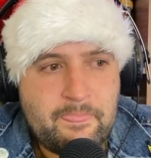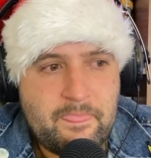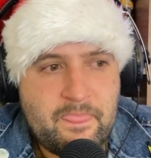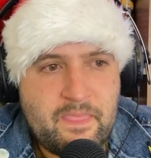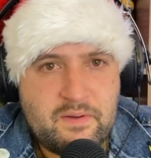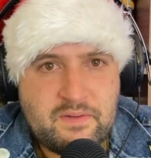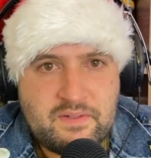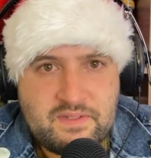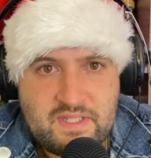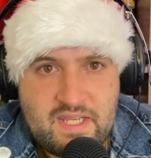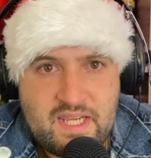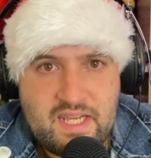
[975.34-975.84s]
They're
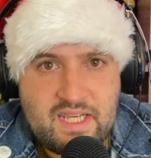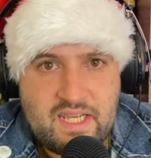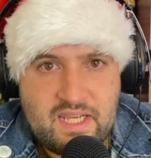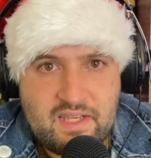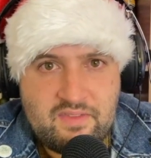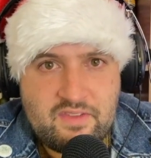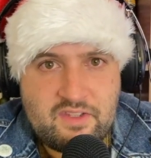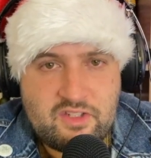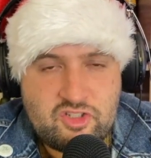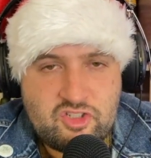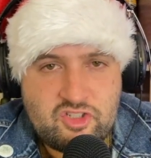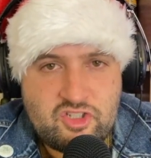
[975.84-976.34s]
taking
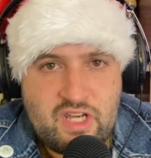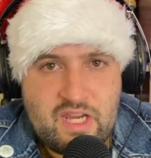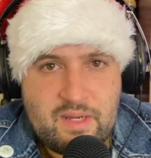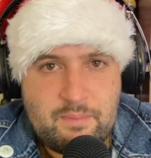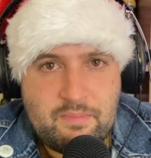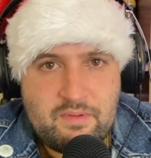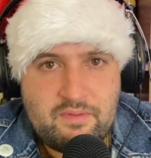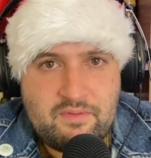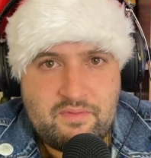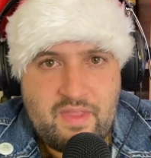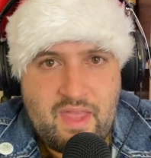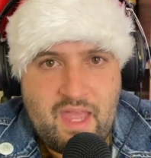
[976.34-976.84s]
the shape
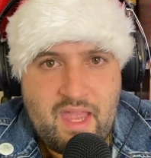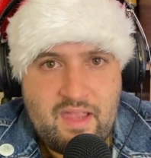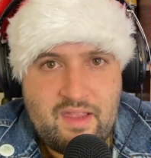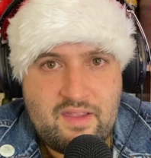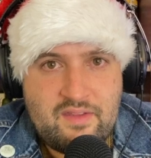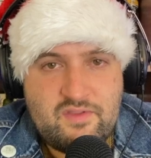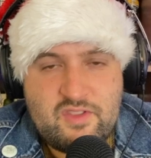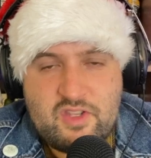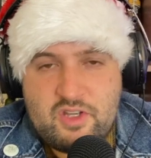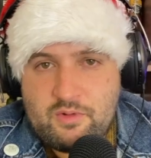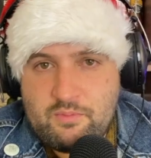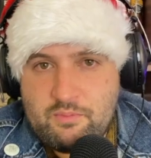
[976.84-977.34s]
of that
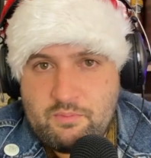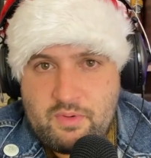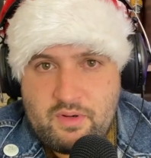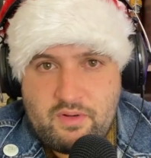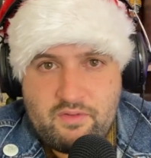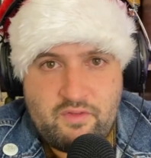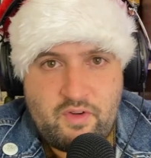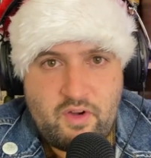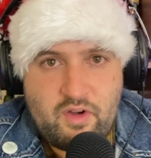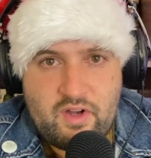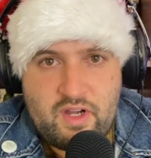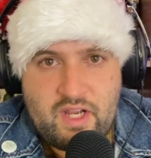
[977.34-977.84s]
and they're
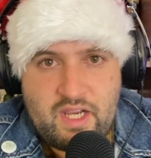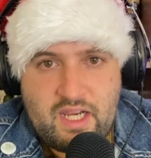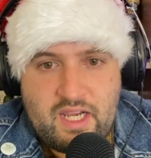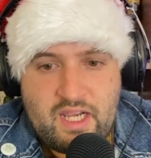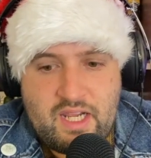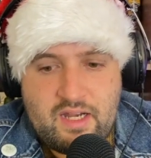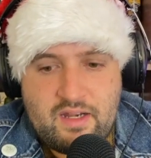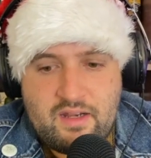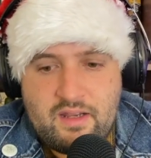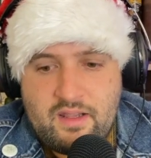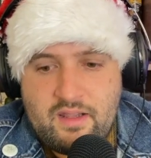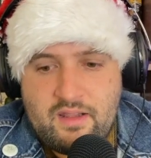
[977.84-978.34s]
perverting
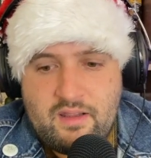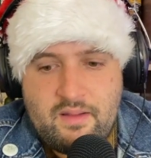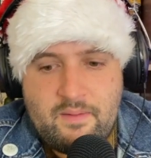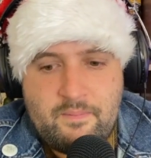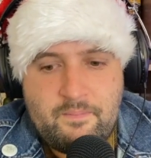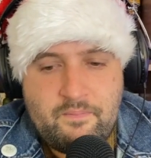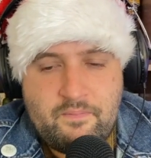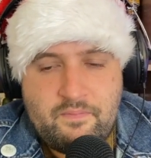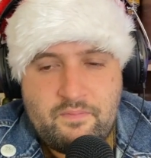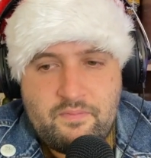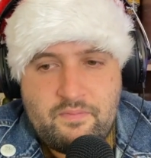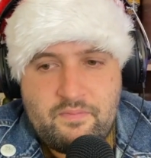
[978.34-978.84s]
it.
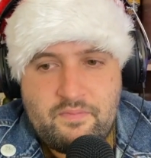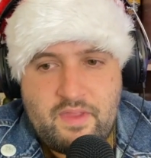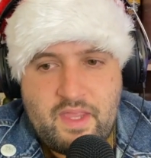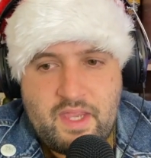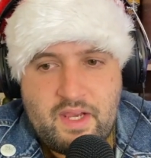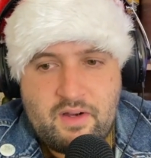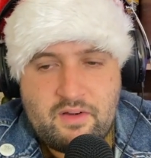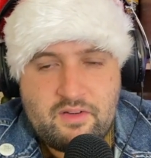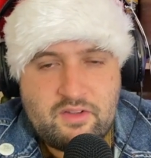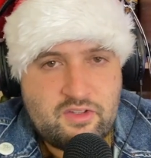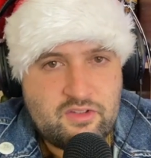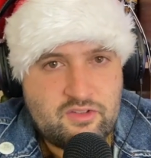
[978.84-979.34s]
They
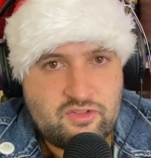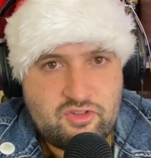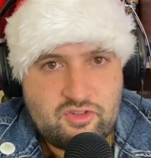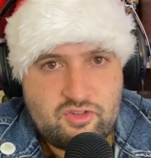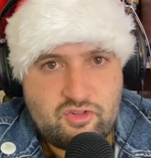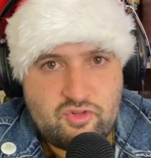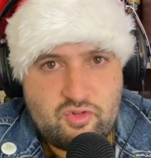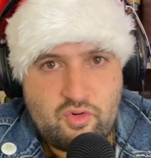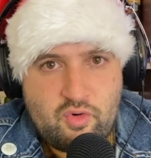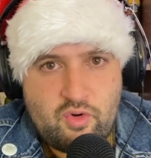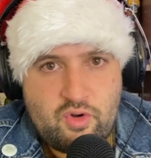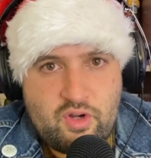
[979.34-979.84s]
are
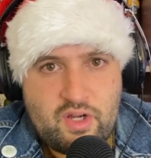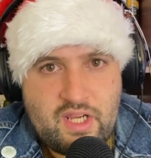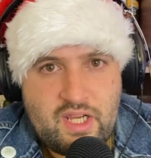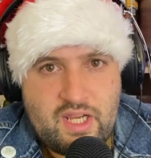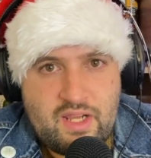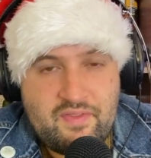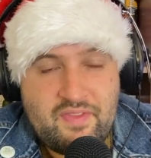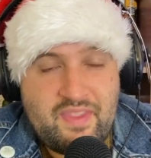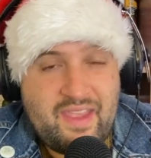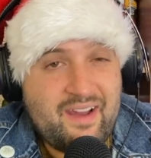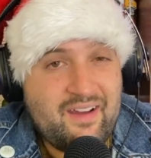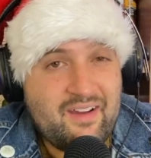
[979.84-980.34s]
distorting
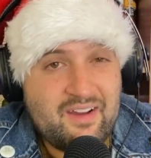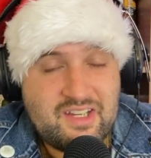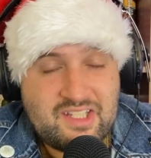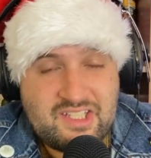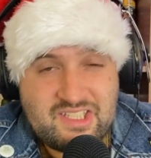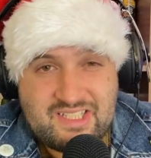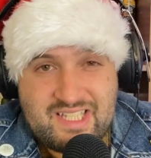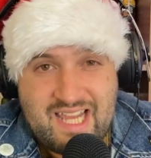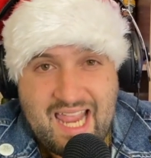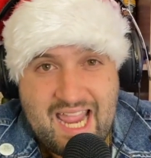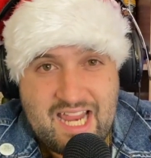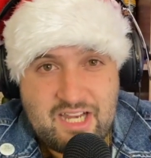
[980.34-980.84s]
it. They are
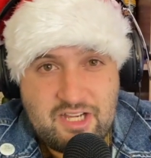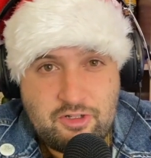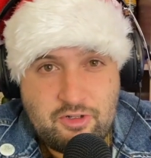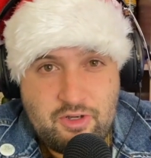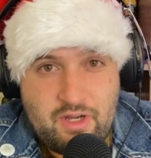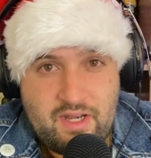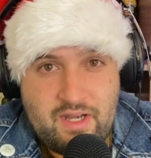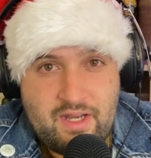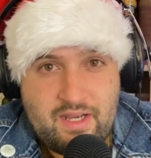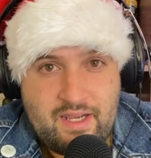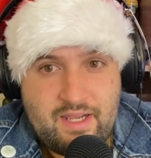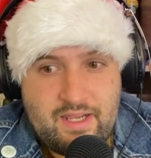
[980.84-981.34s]

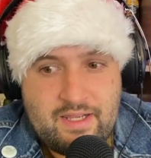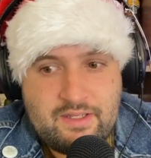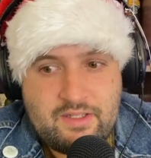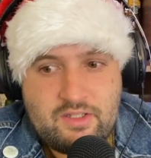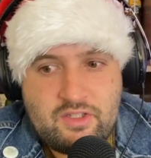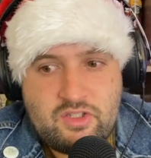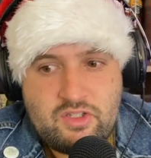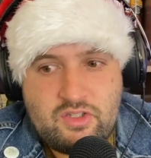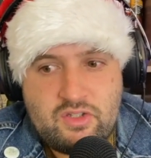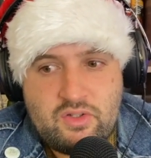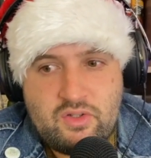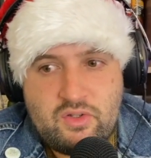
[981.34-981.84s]
exaggerating it
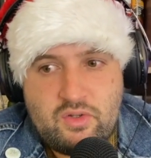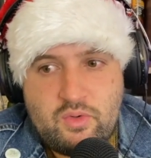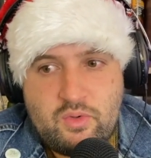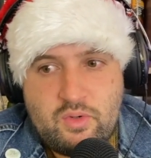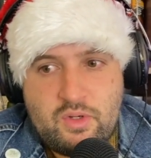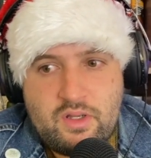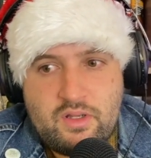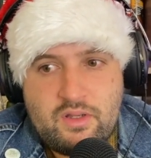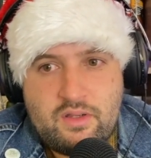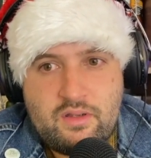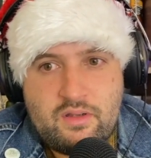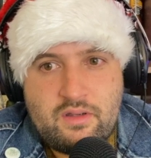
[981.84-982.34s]
to
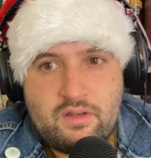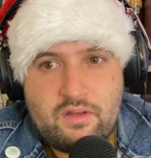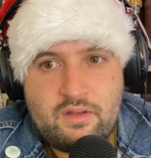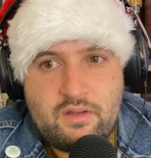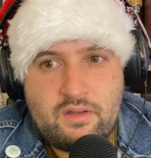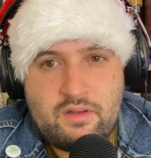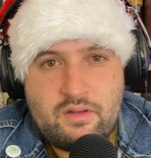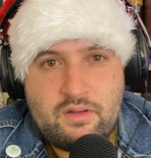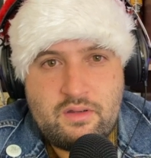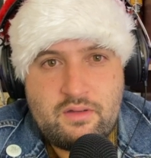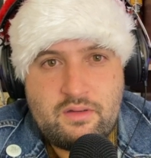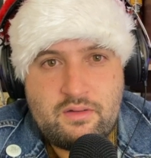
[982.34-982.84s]

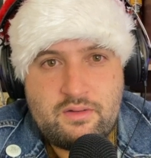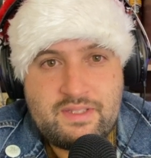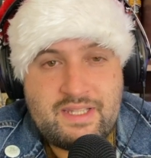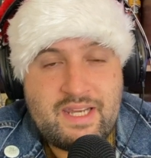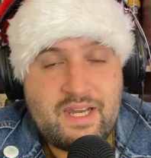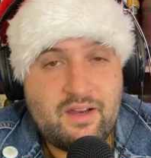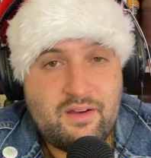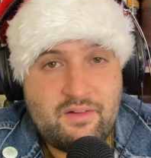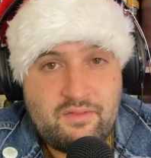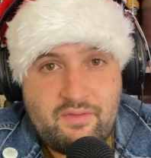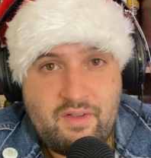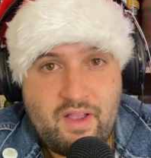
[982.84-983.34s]

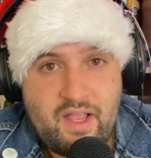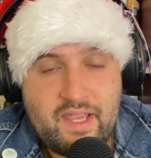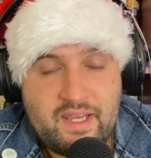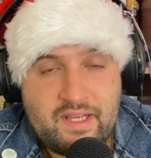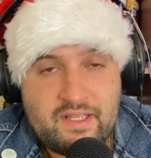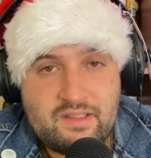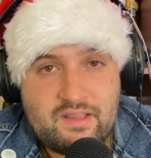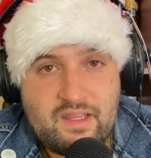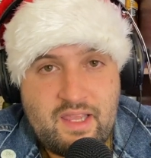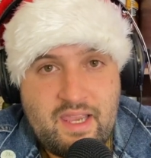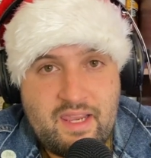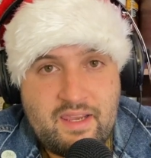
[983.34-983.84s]
terrifying
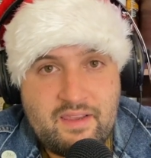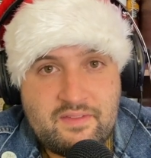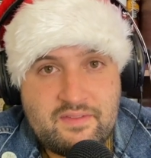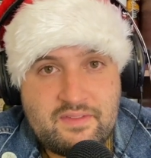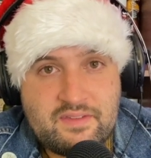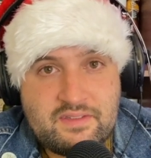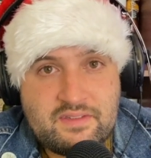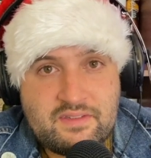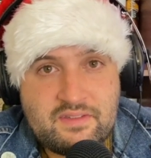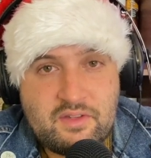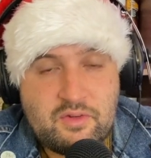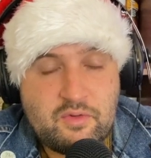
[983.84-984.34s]

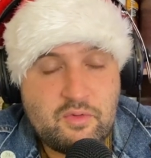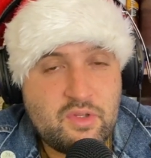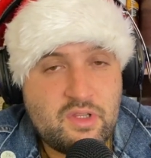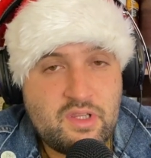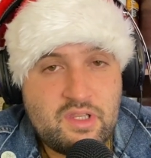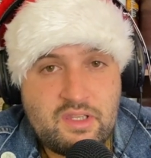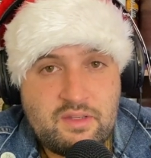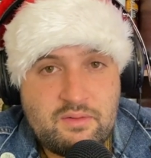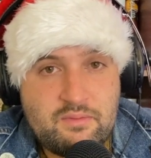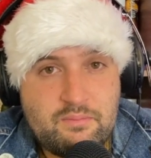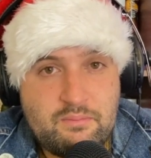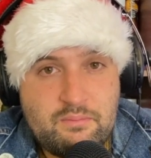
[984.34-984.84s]
lengths. They're
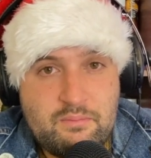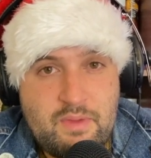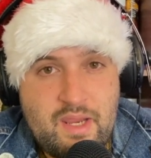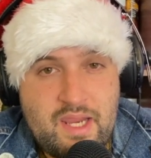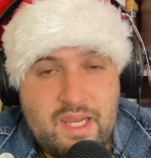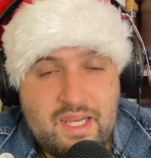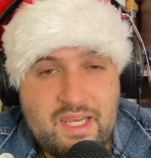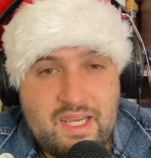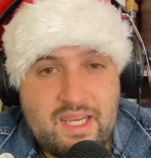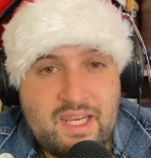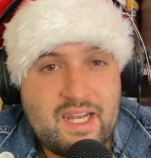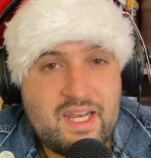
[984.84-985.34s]
really
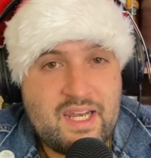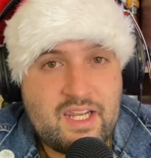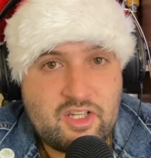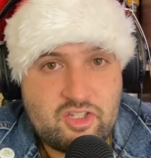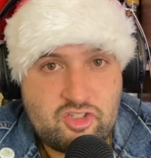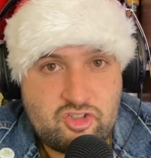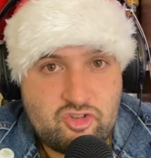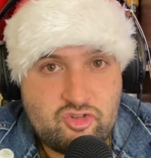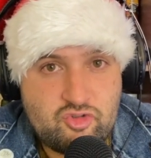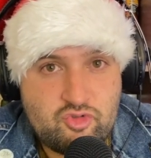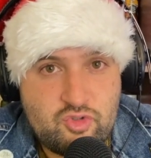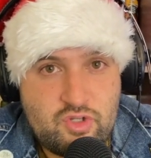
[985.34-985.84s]
making an
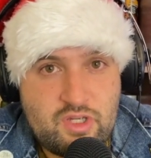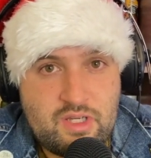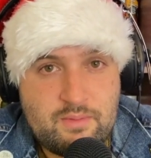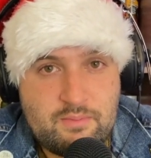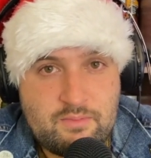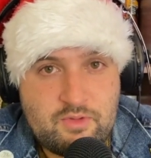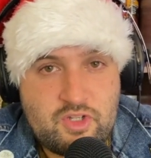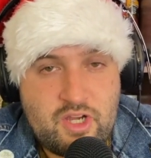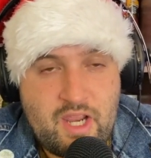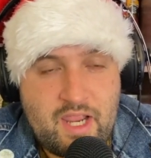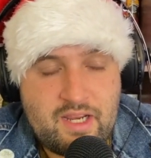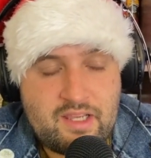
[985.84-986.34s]
extreme
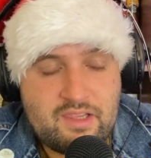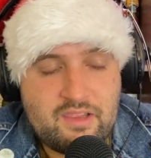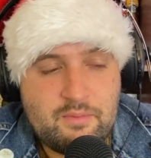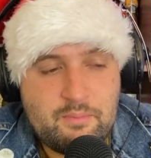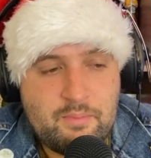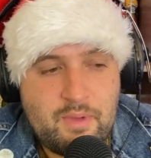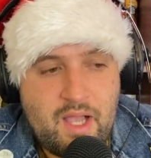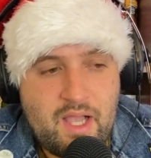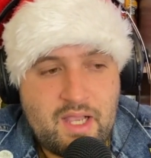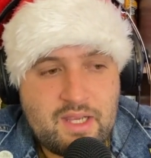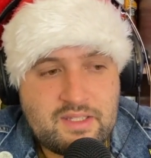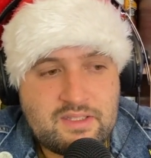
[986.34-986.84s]

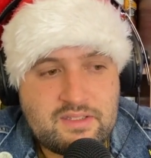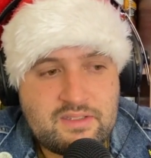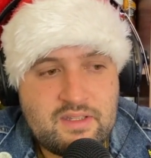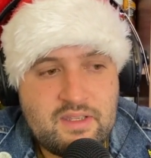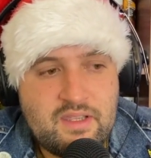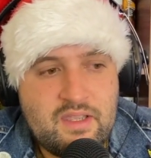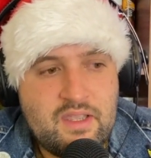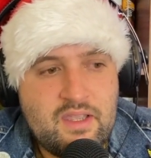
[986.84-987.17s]
jack-in-the-box.